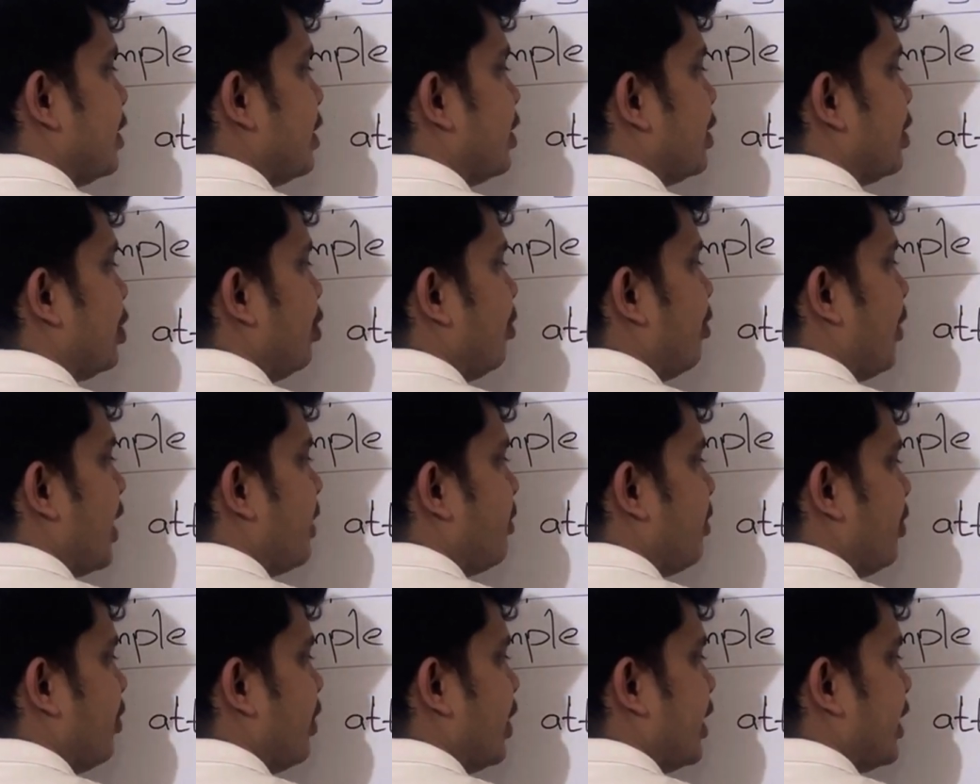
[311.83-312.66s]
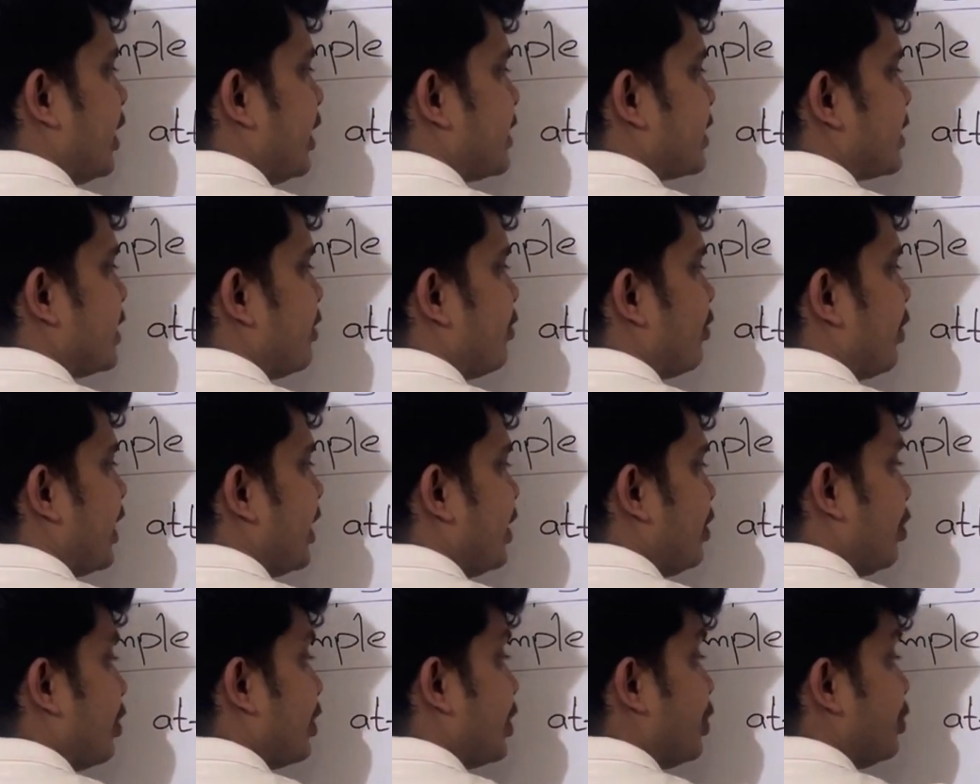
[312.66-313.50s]
You might be wondering, sir, why
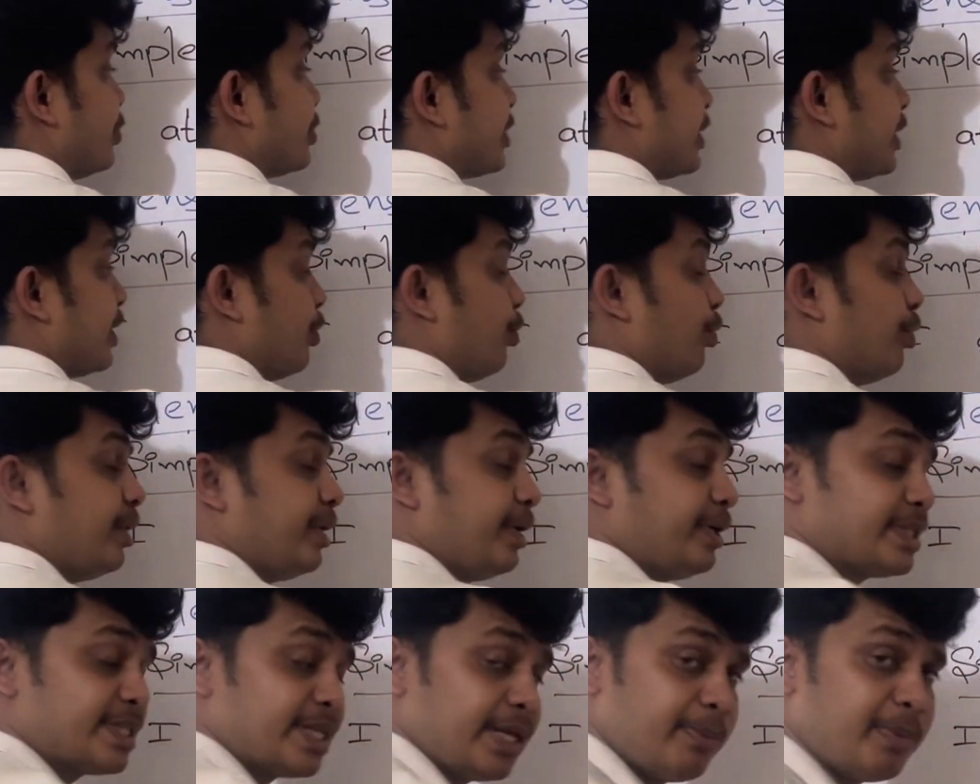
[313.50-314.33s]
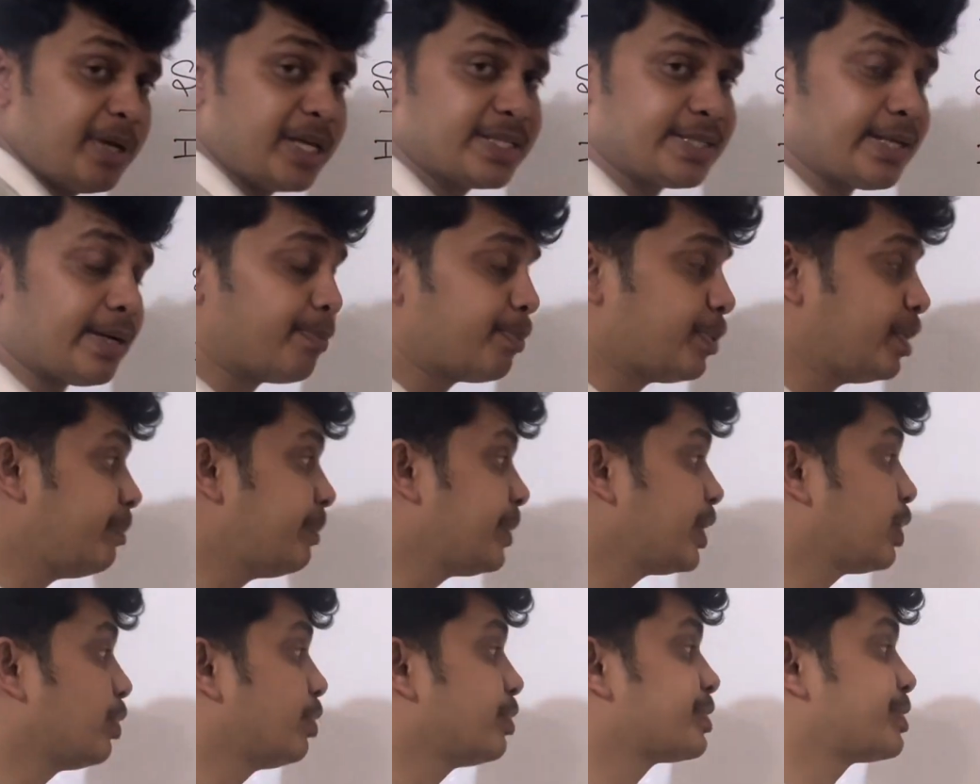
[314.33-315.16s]
you are using only same example,
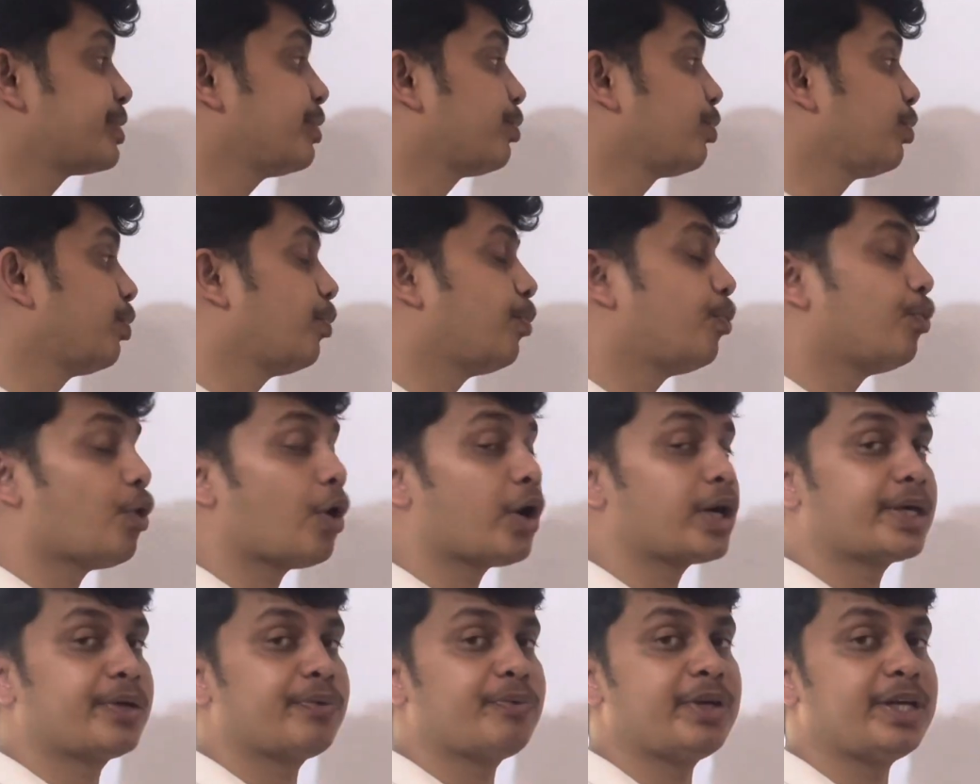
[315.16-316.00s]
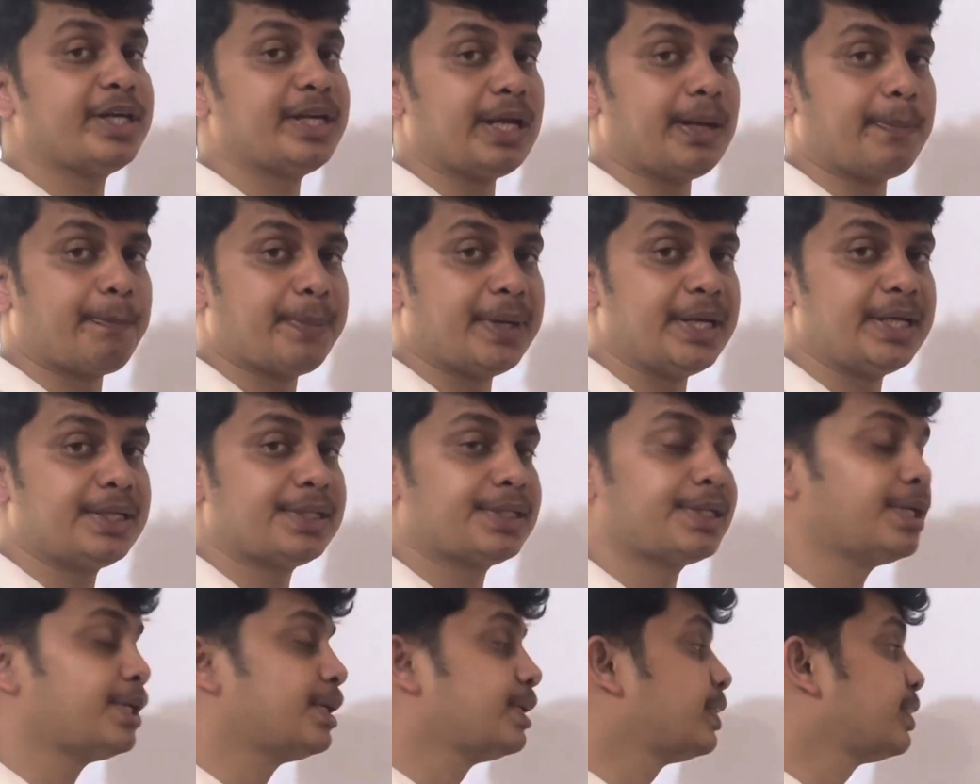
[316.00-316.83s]
because you know what we
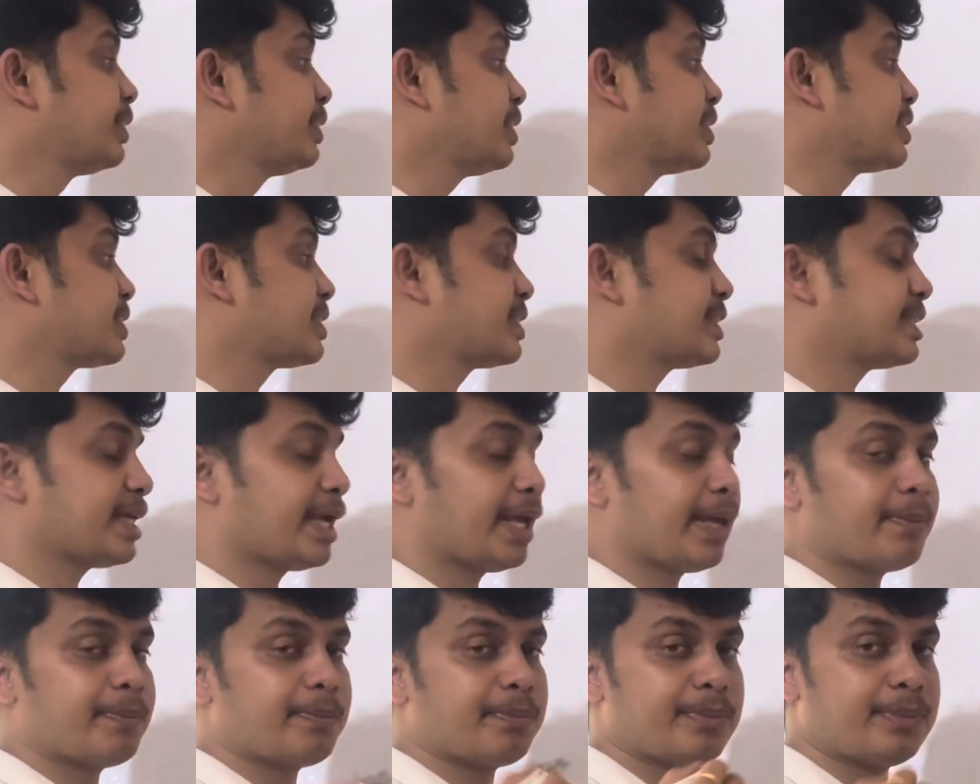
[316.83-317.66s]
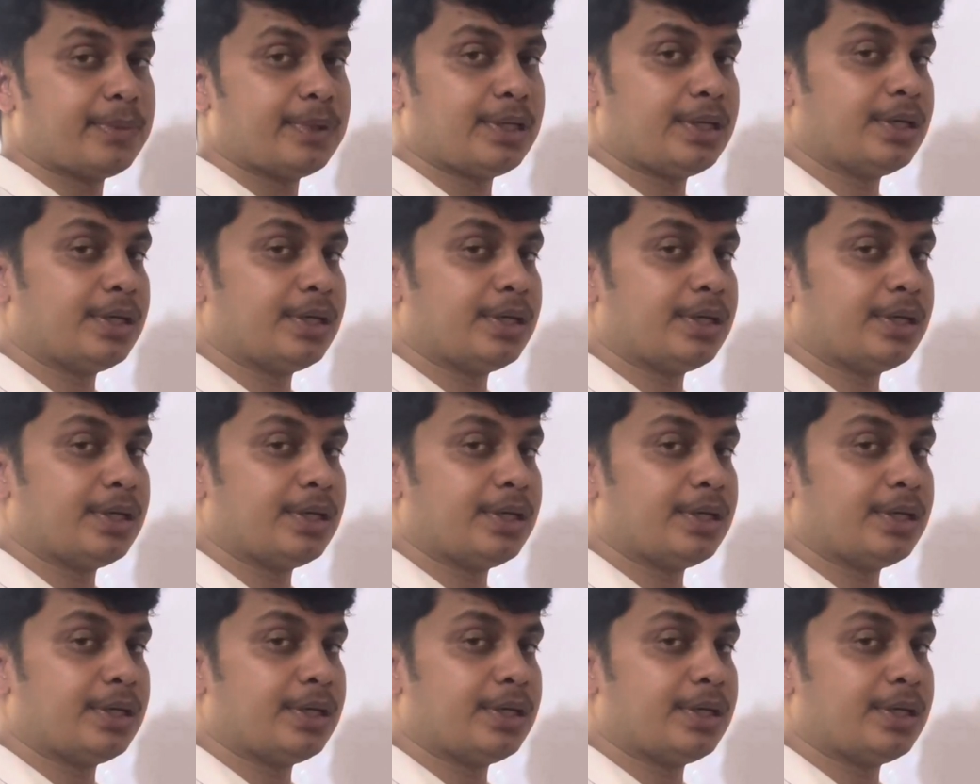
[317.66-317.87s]
repeat the same,